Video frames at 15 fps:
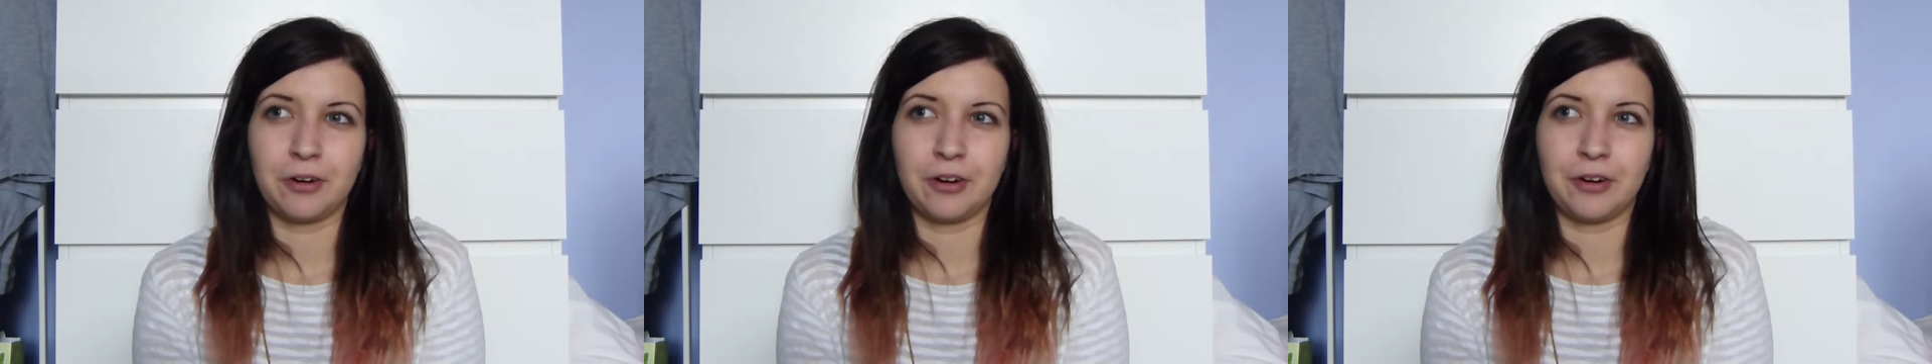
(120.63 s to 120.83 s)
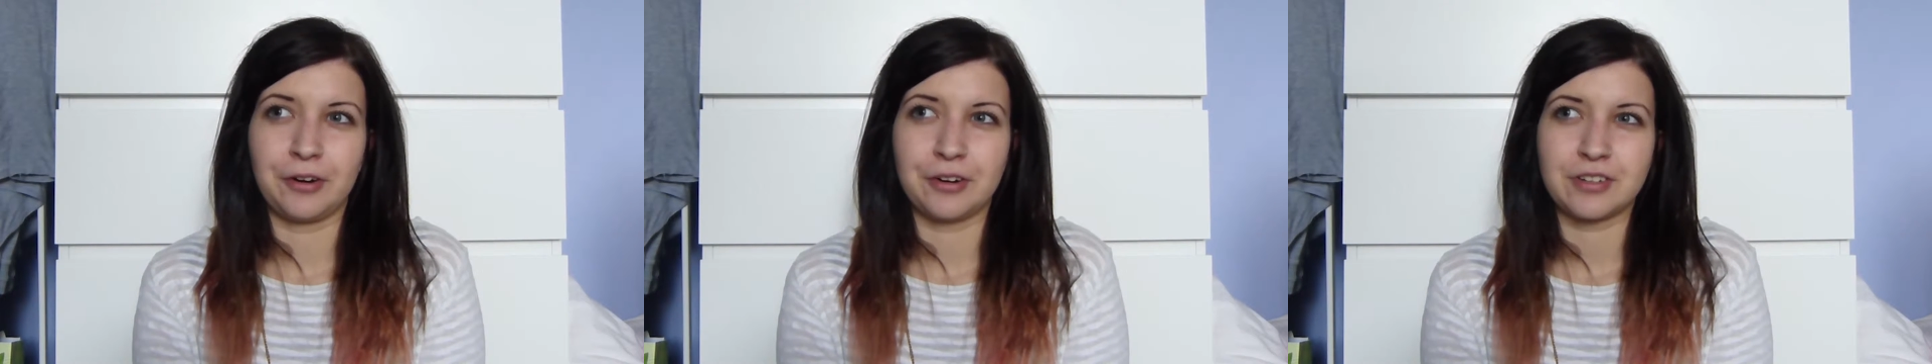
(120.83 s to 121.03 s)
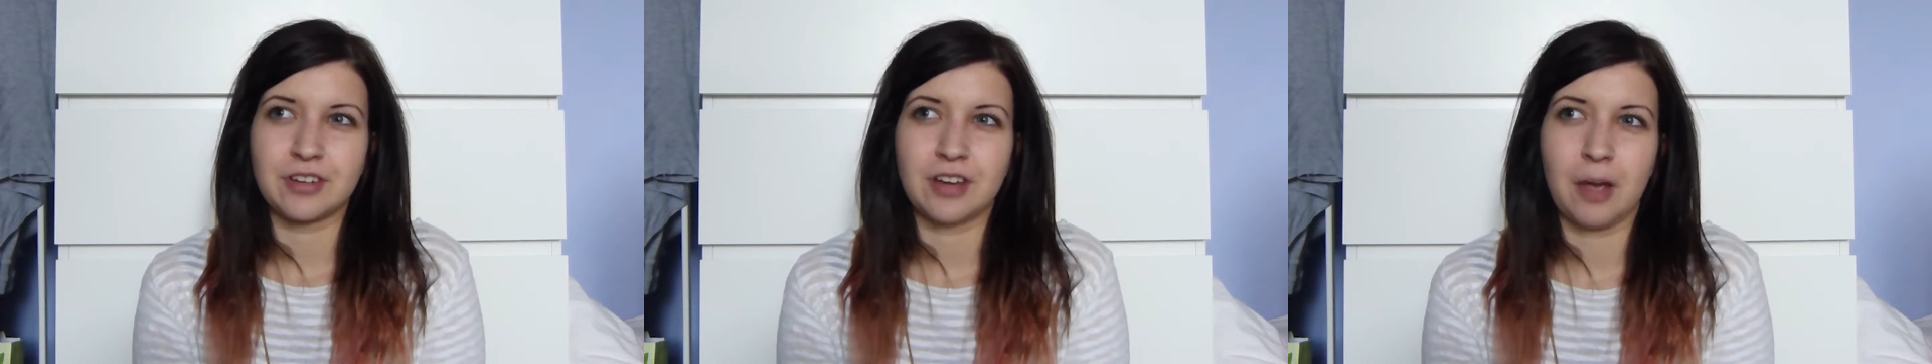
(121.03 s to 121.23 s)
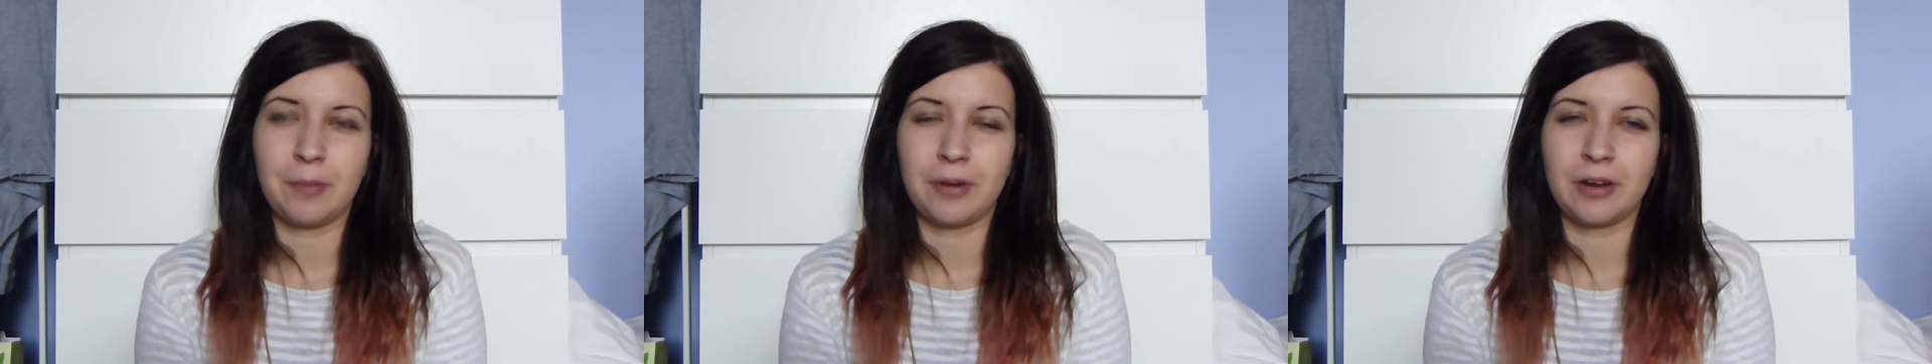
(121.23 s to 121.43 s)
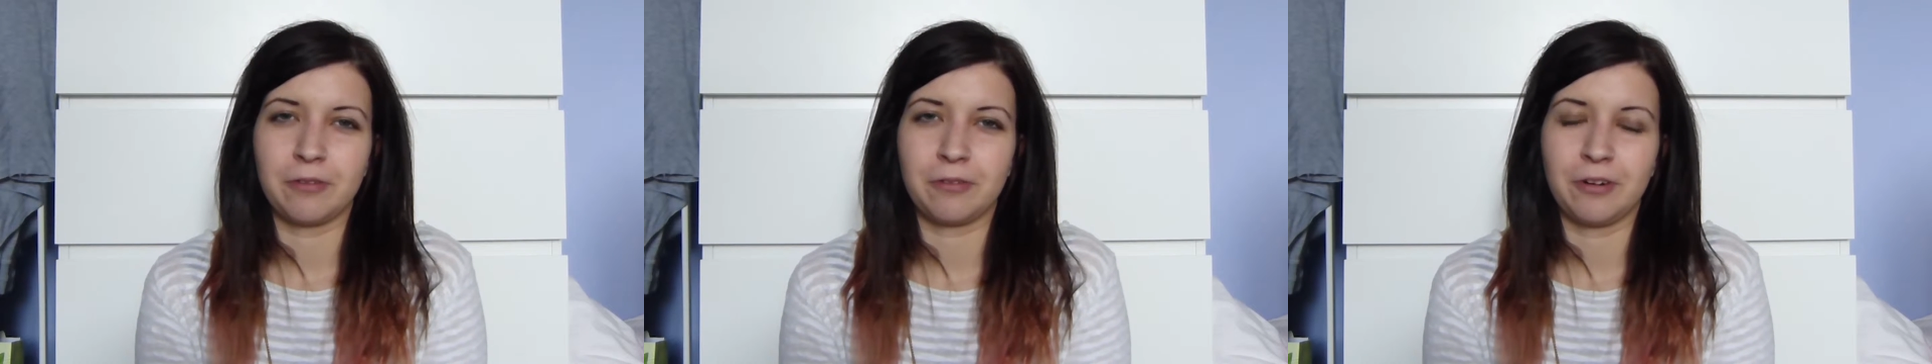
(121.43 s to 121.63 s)
a long time,
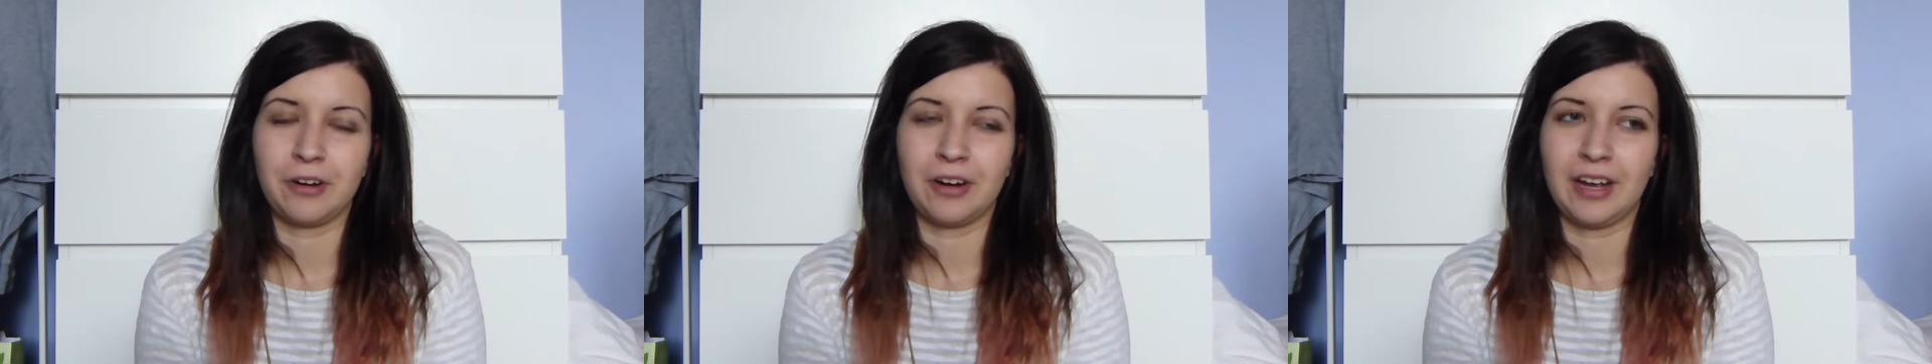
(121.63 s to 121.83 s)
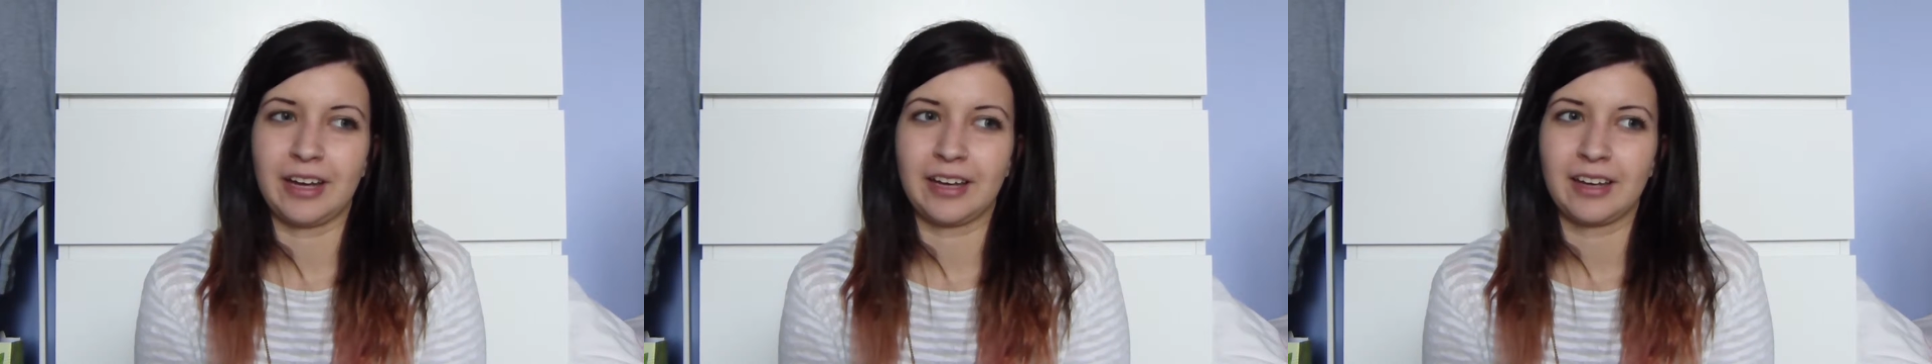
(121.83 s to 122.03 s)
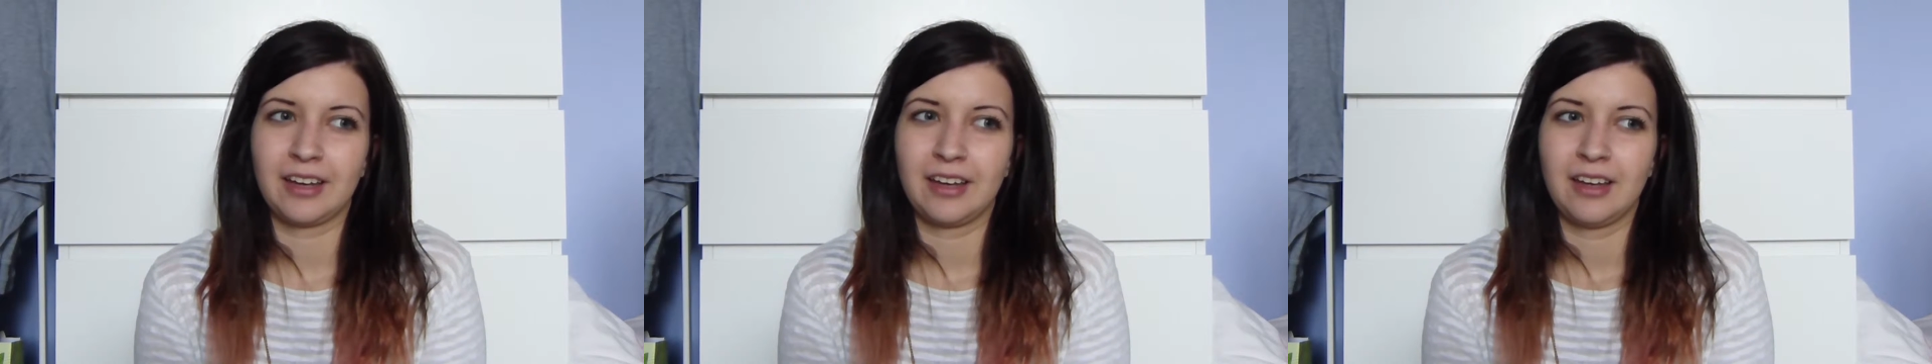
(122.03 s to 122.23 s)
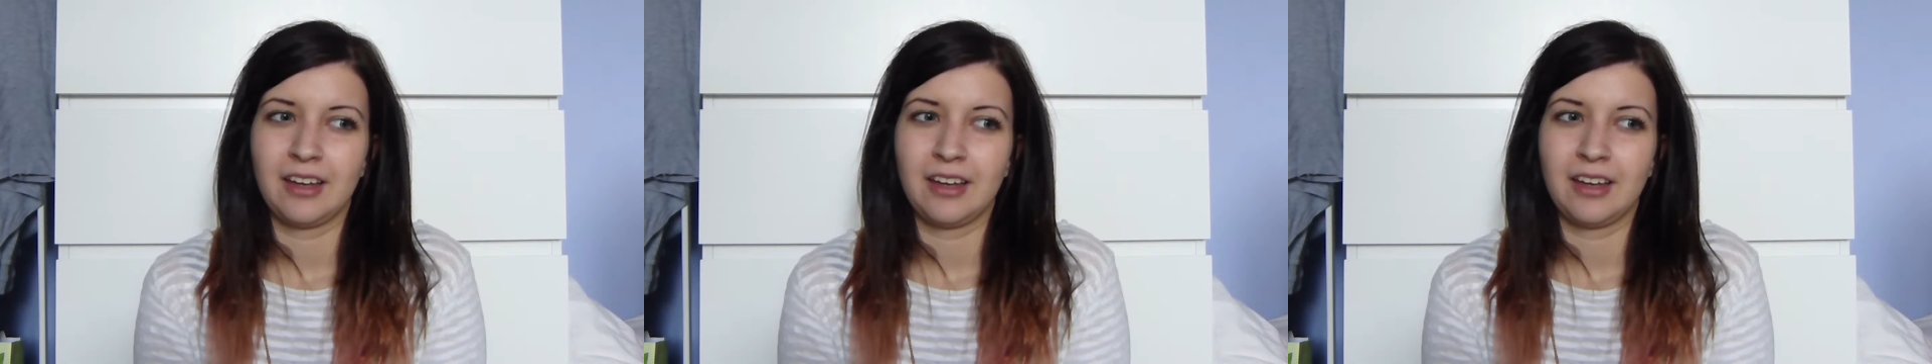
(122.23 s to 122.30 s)
and I thought like,